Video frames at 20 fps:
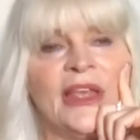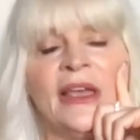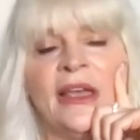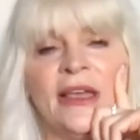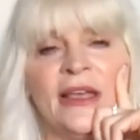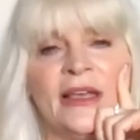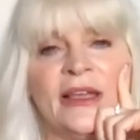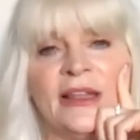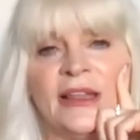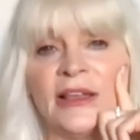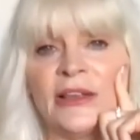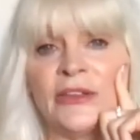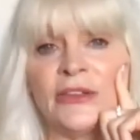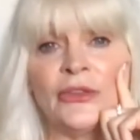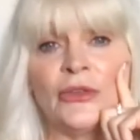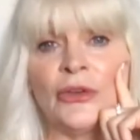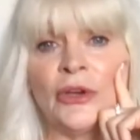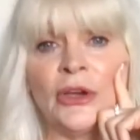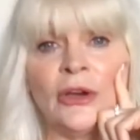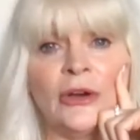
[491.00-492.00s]
unless
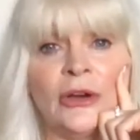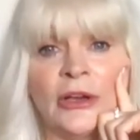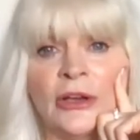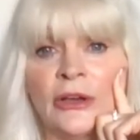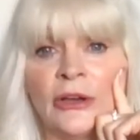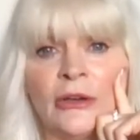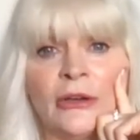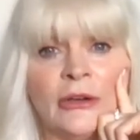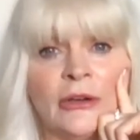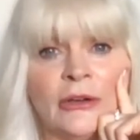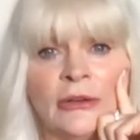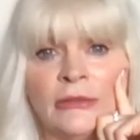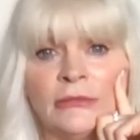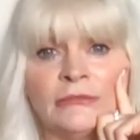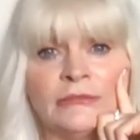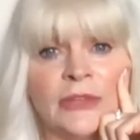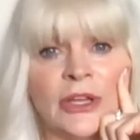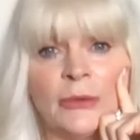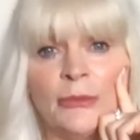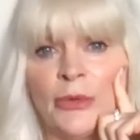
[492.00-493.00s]
you're a hooker,
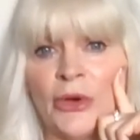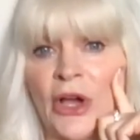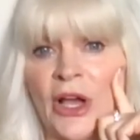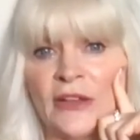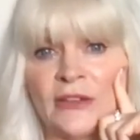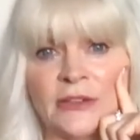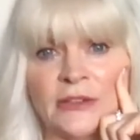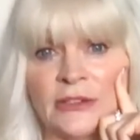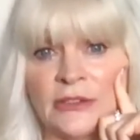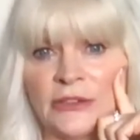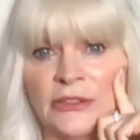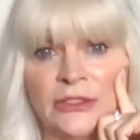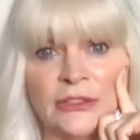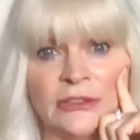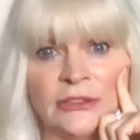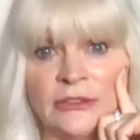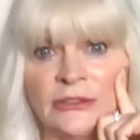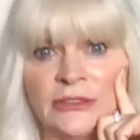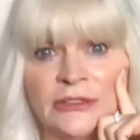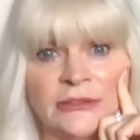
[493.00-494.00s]
a
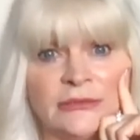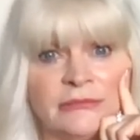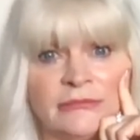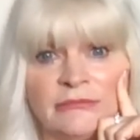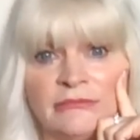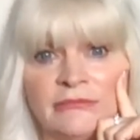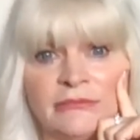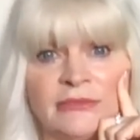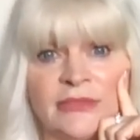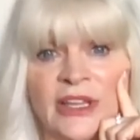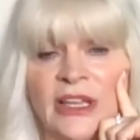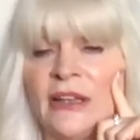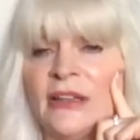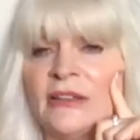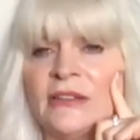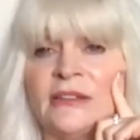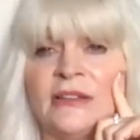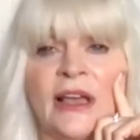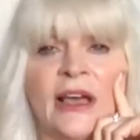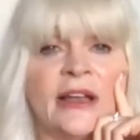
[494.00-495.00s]
prostitute, it
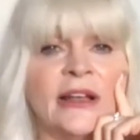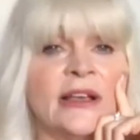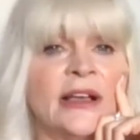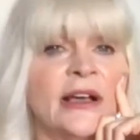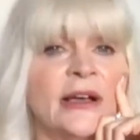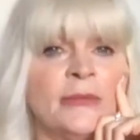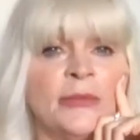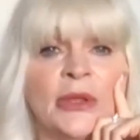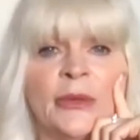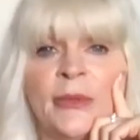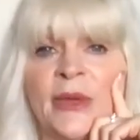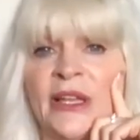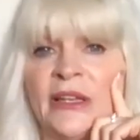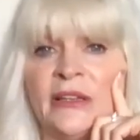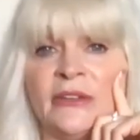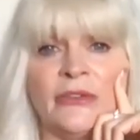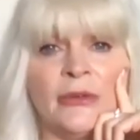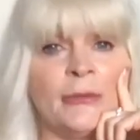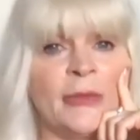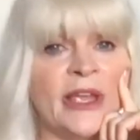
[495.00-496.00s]
is not a compliment
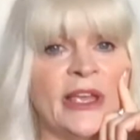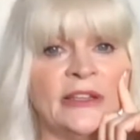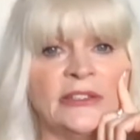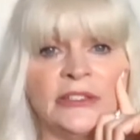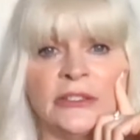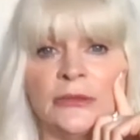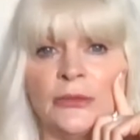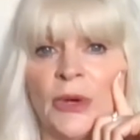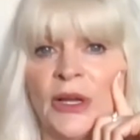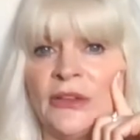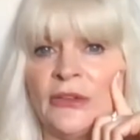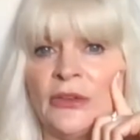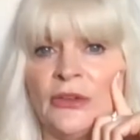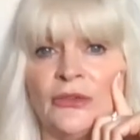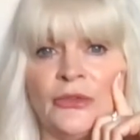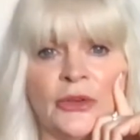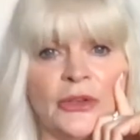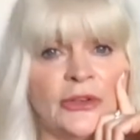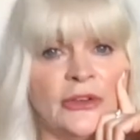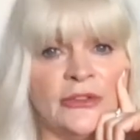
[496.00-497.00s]
if a man just wants you
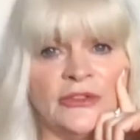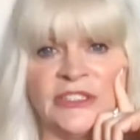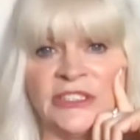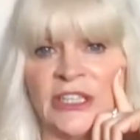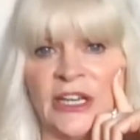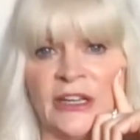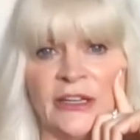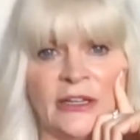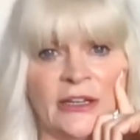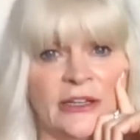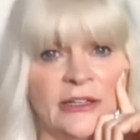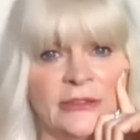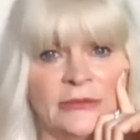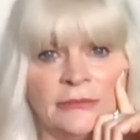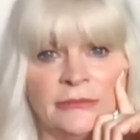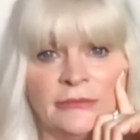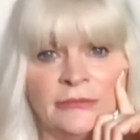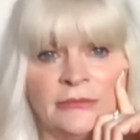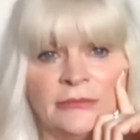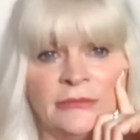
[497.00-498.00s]
for your vagina.
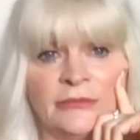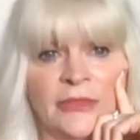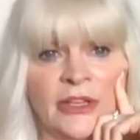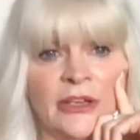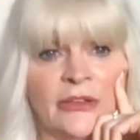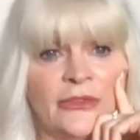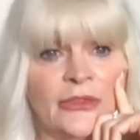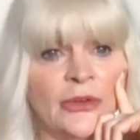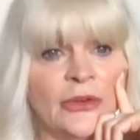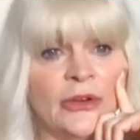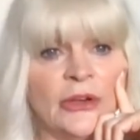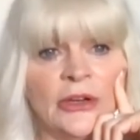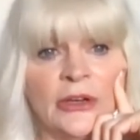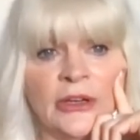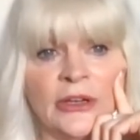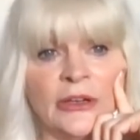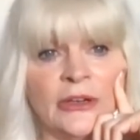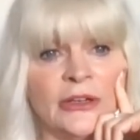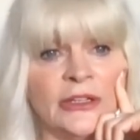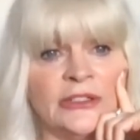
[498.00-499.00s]
If you're a
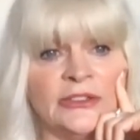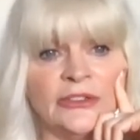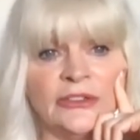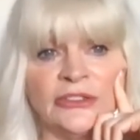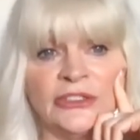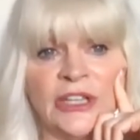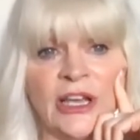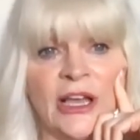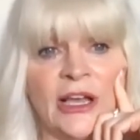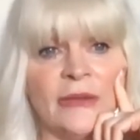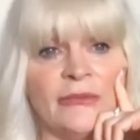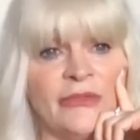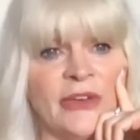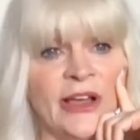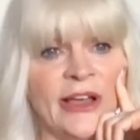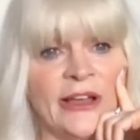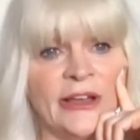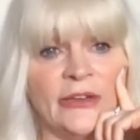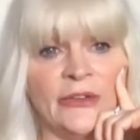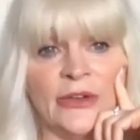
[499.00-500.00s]
hooker, it's your job.
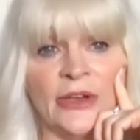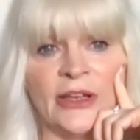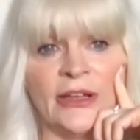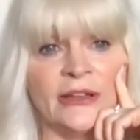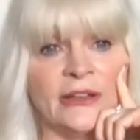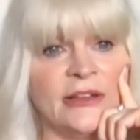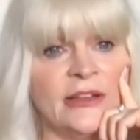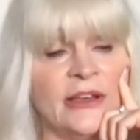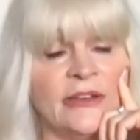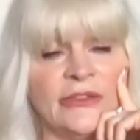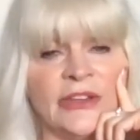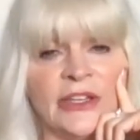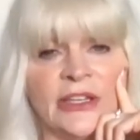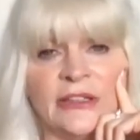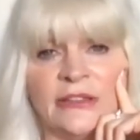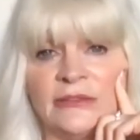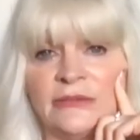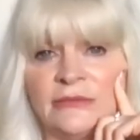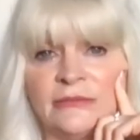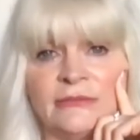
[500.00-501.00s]
Fine, great, love
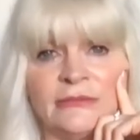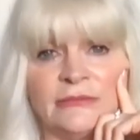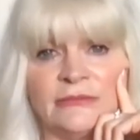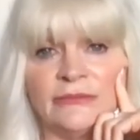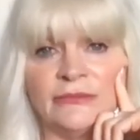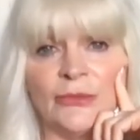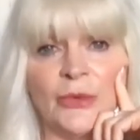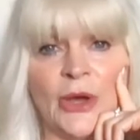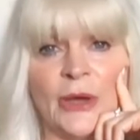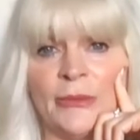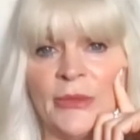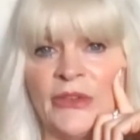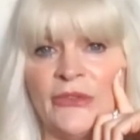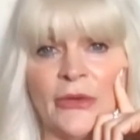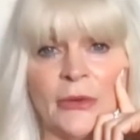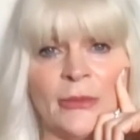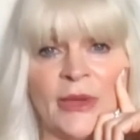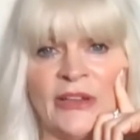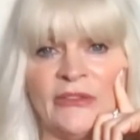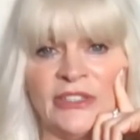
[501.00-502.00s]
it. Want me
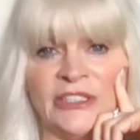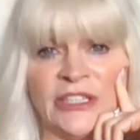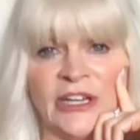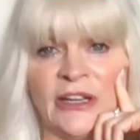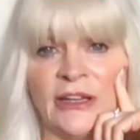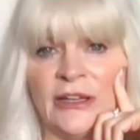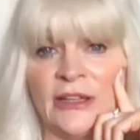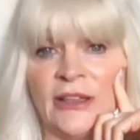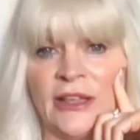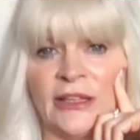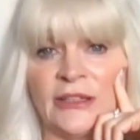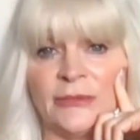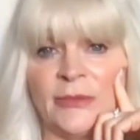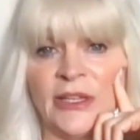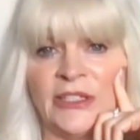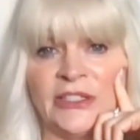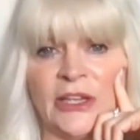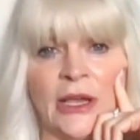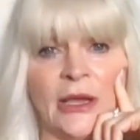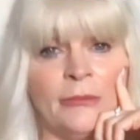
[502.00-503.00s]
for my vagina? That's my
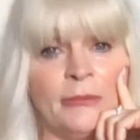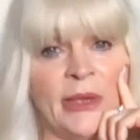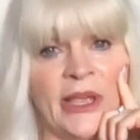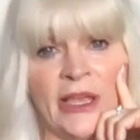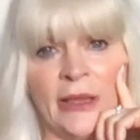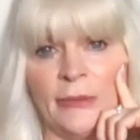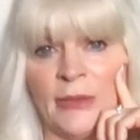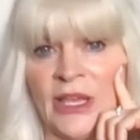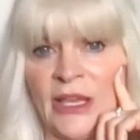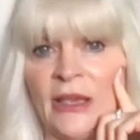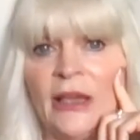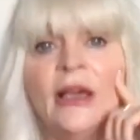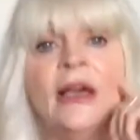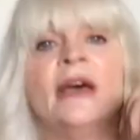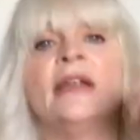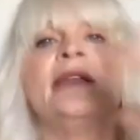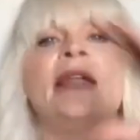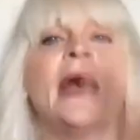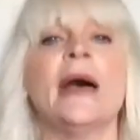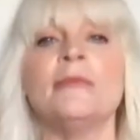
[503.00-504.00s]
job. Pay me.
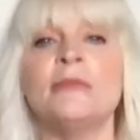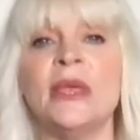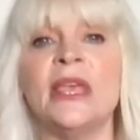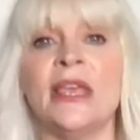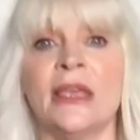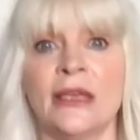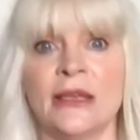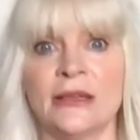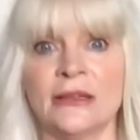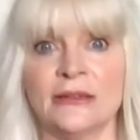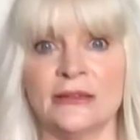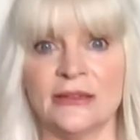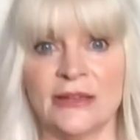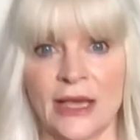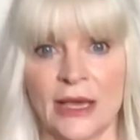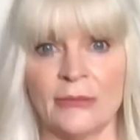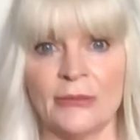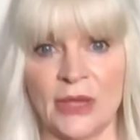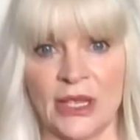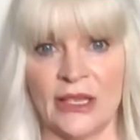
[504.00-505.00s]
Not me.
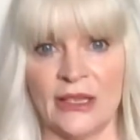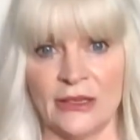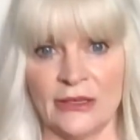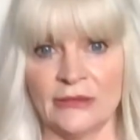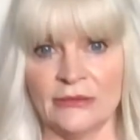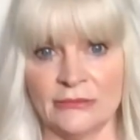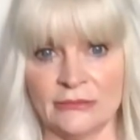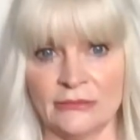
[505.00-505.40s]
Not me.